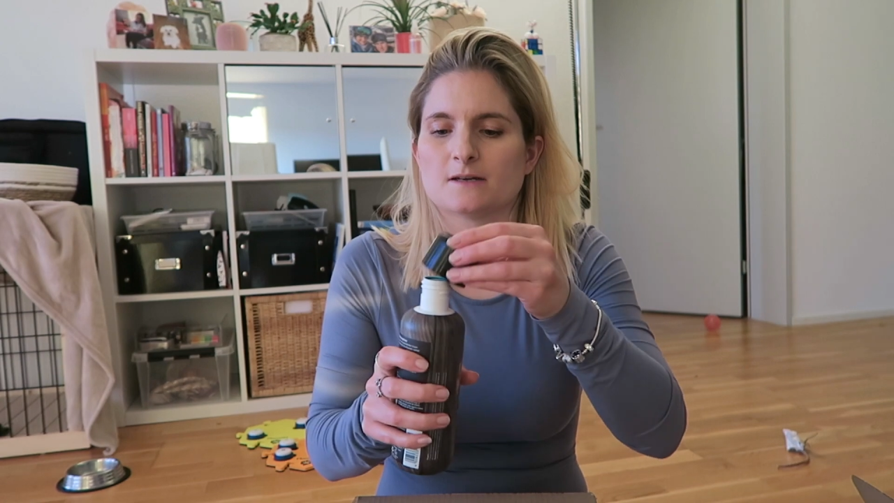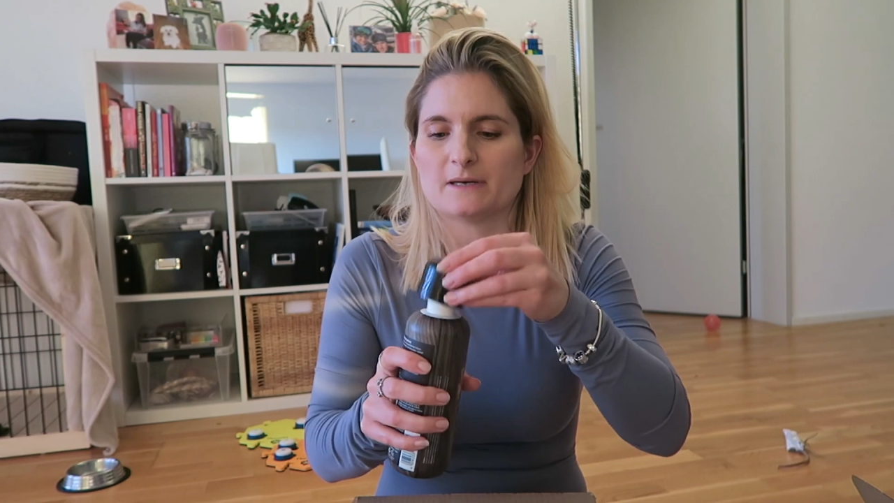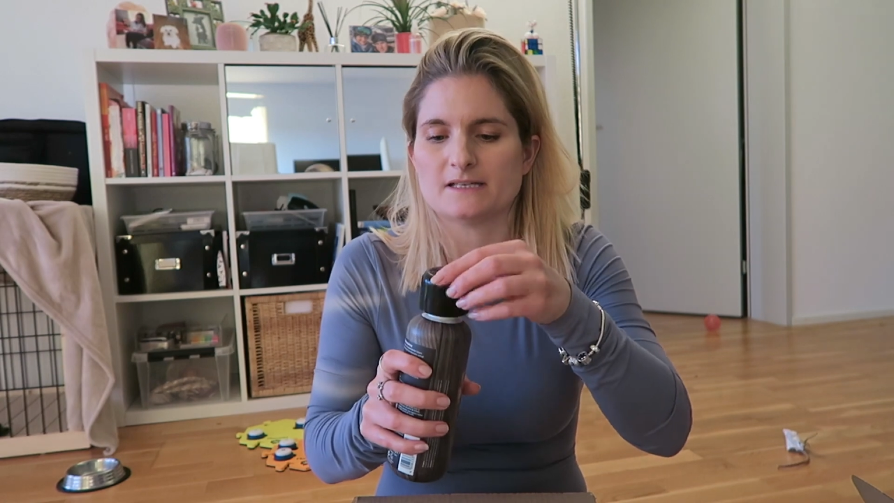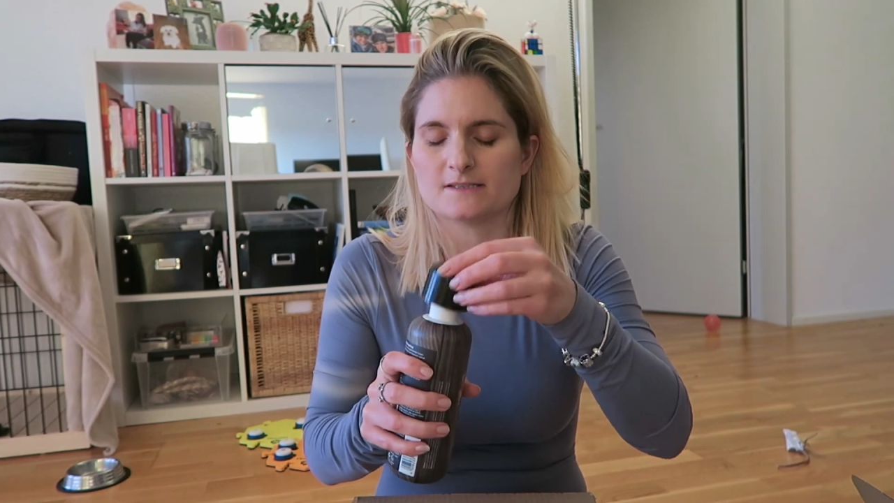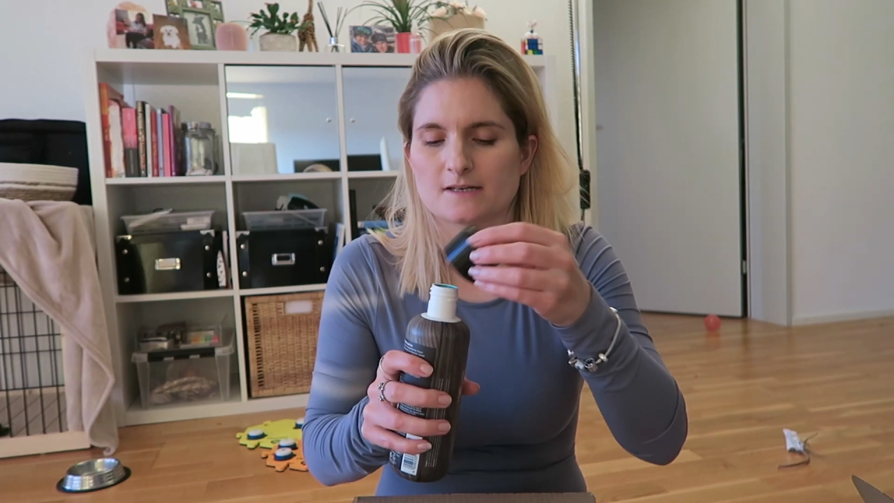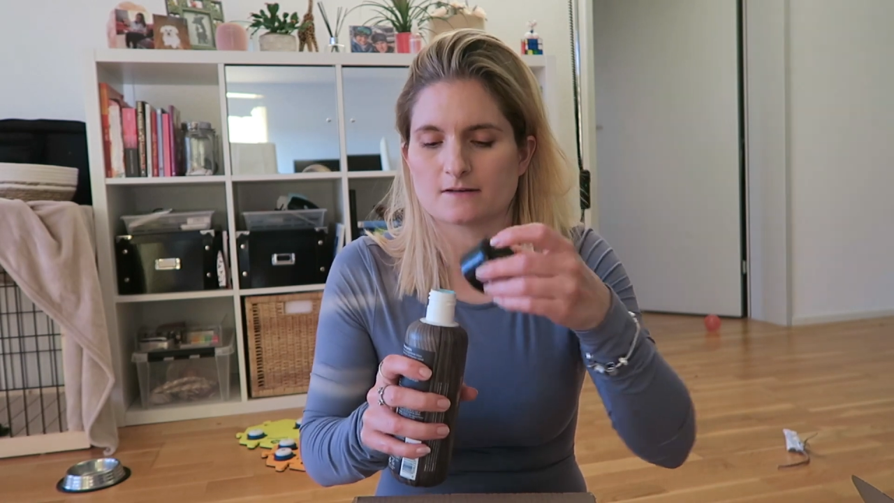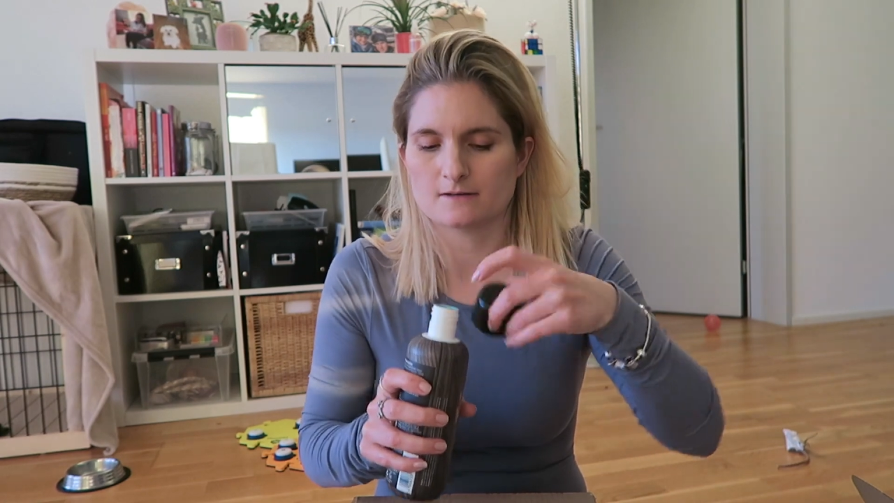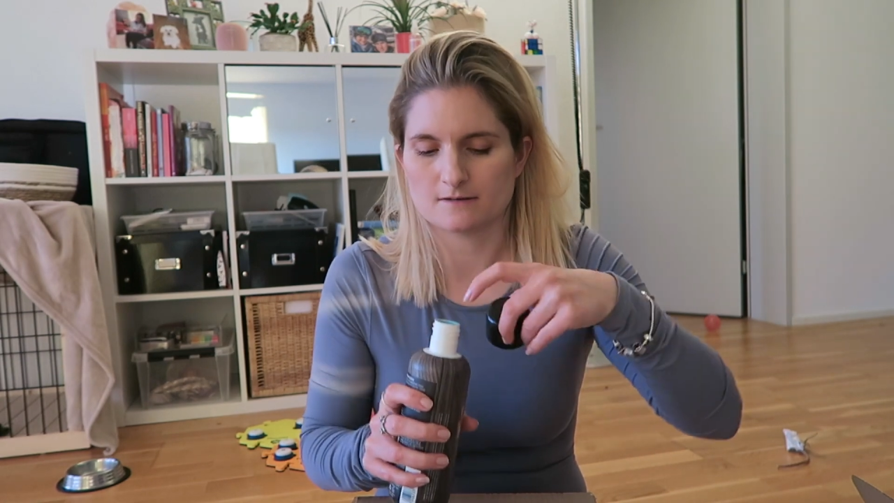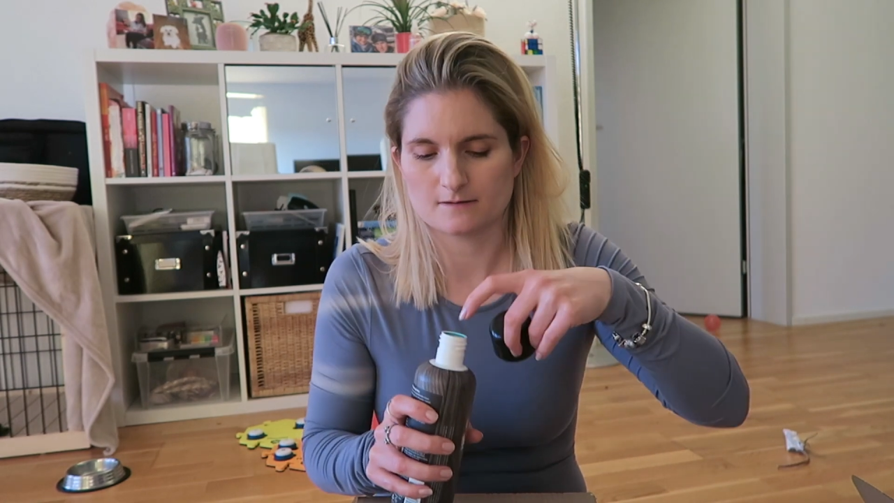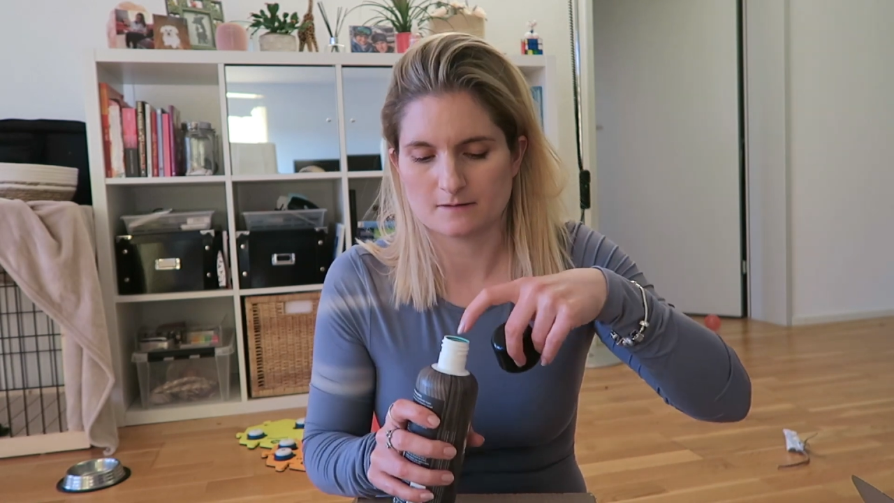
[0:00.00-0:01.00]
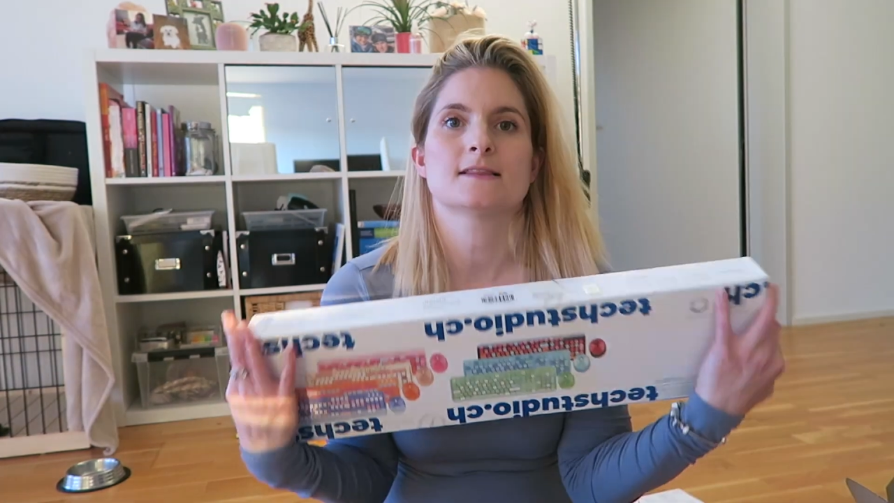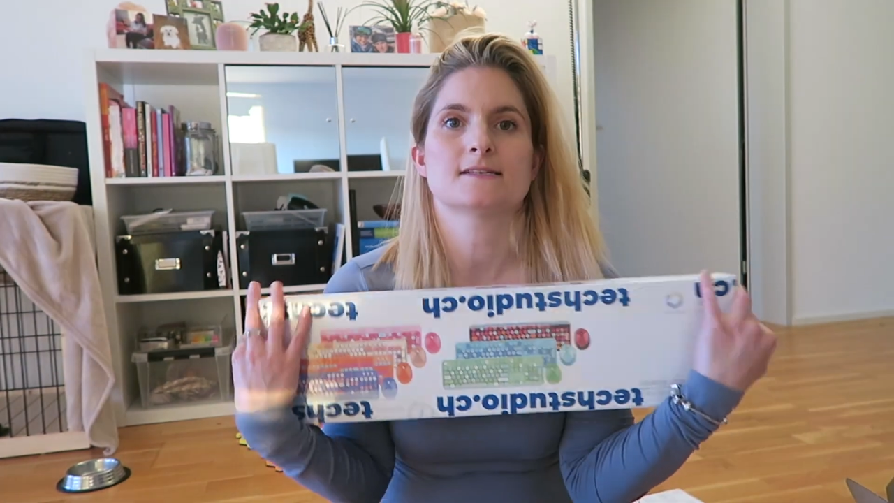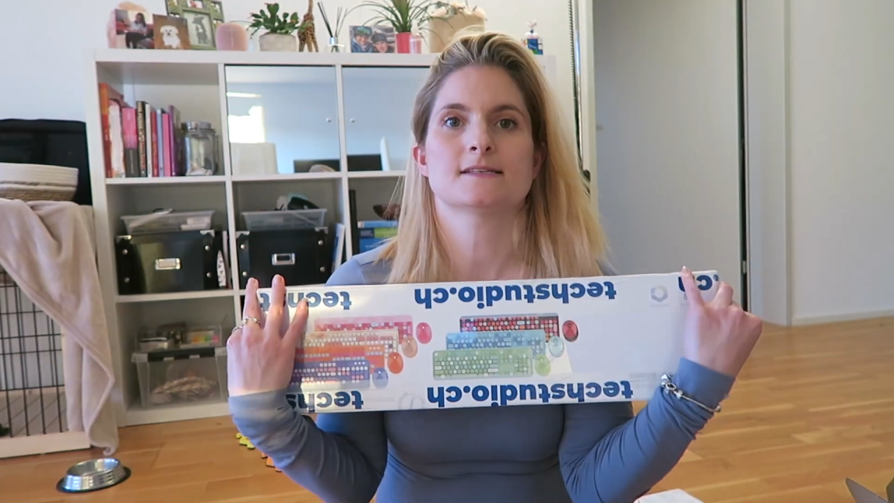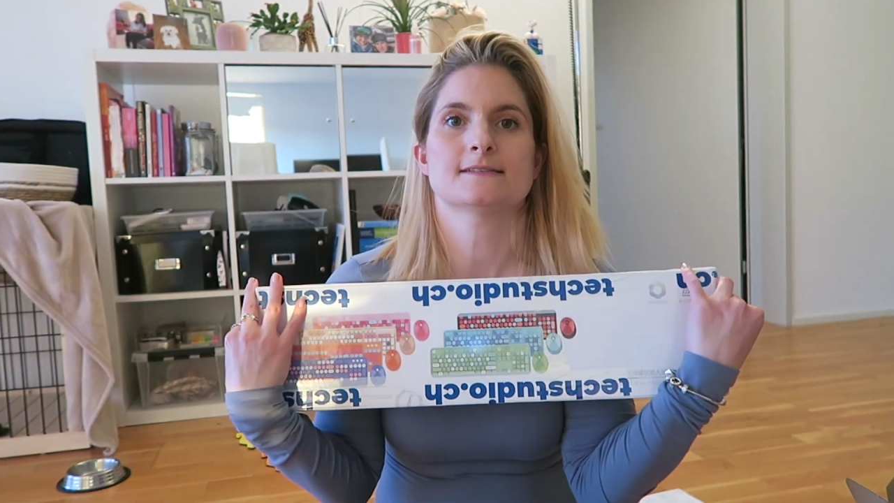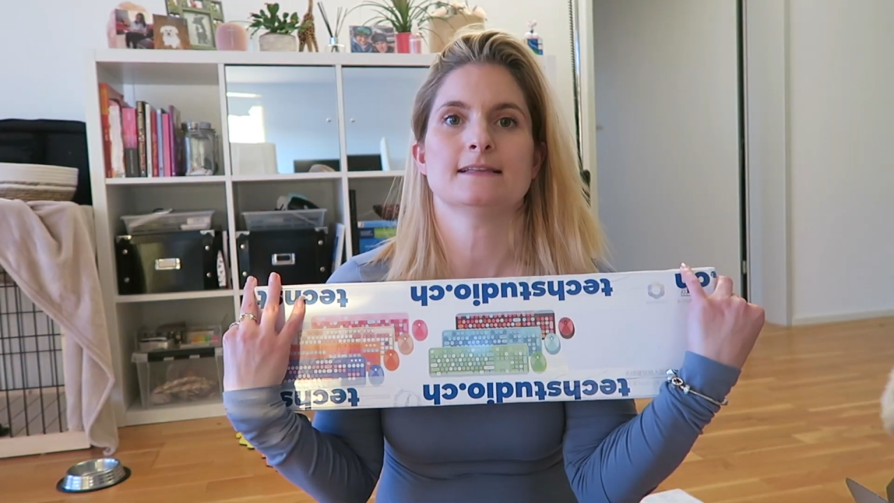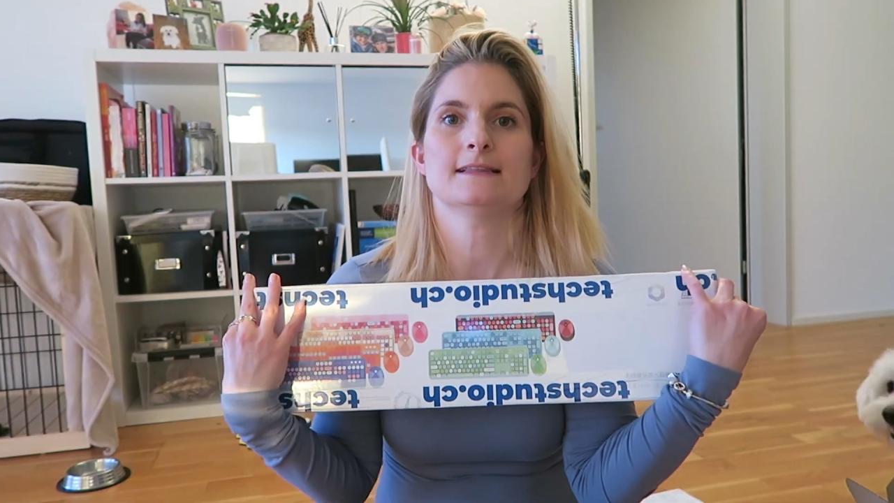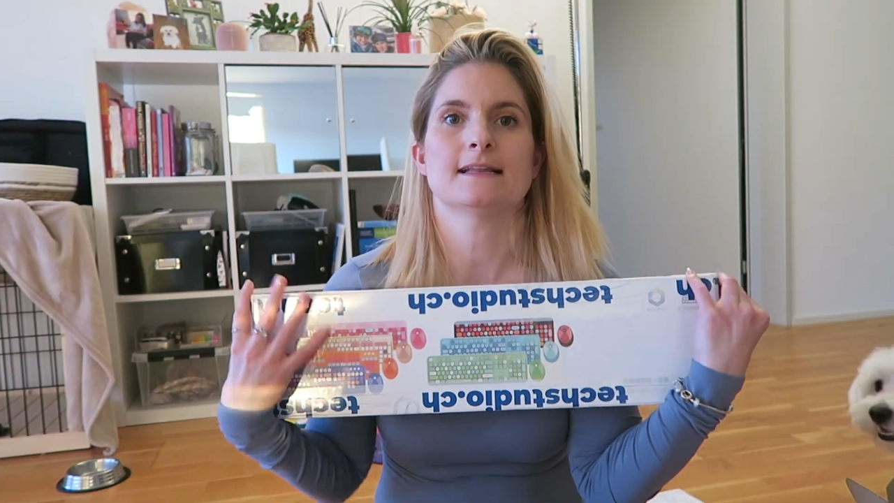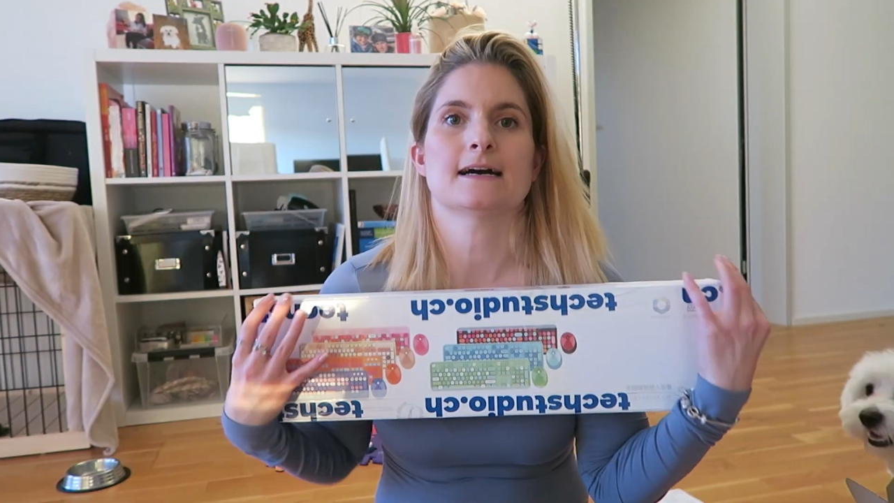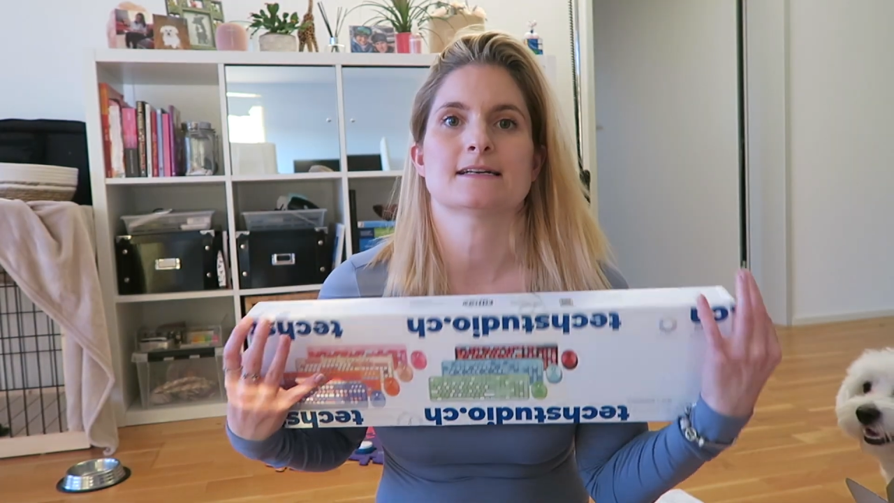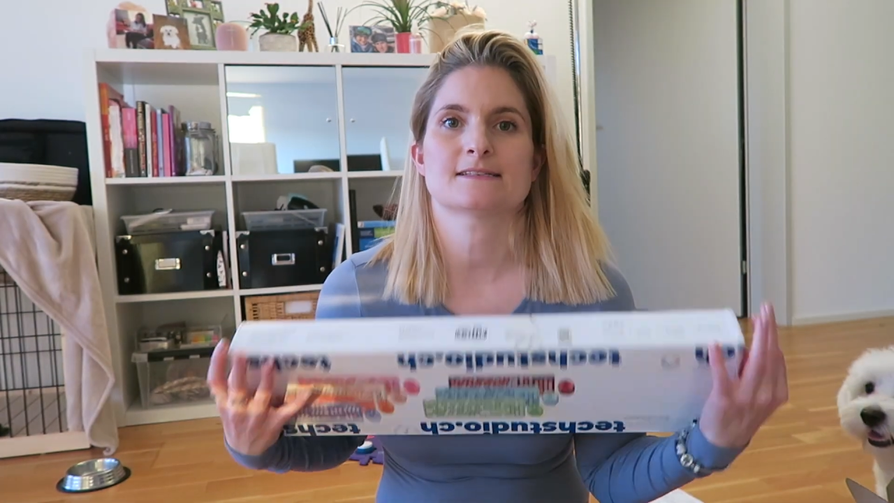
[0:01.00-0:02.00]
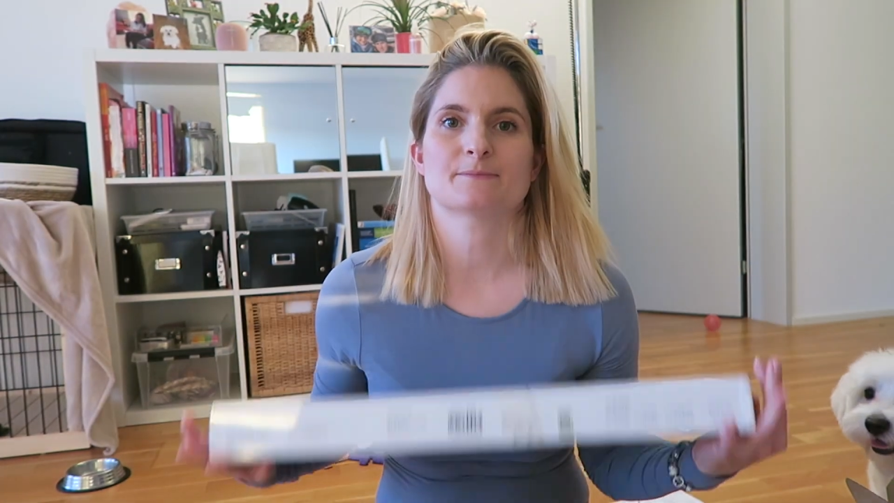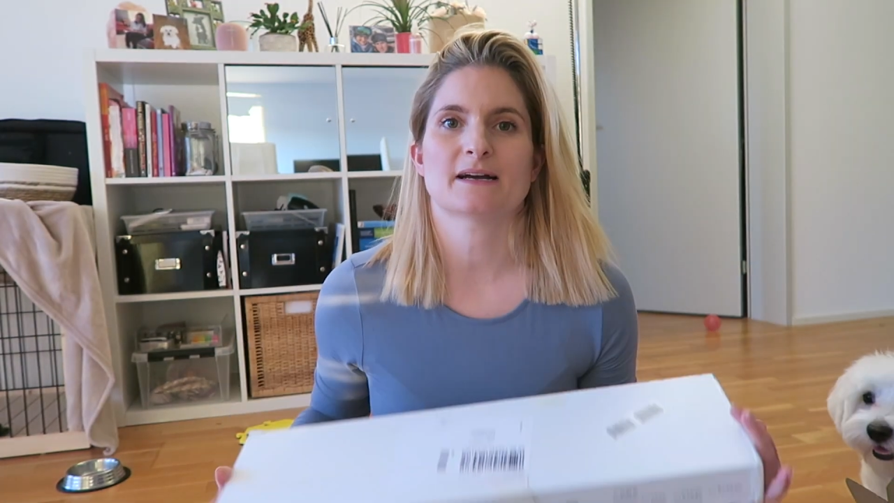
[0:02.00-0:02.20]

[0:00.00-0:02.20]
amazing. This is the last